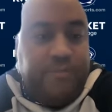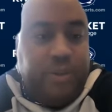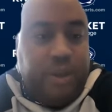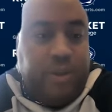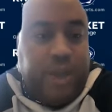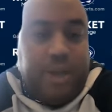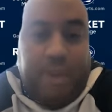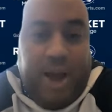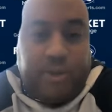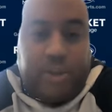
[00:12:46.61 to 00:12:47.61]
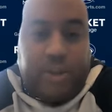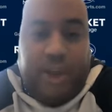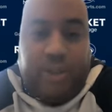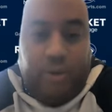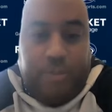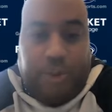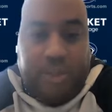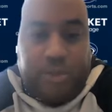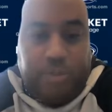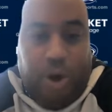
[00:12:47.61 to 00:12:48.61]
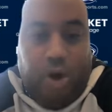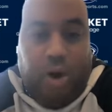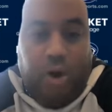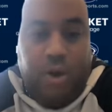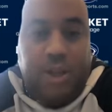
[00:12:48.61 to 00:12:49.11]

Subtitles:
he and Miles together and play small.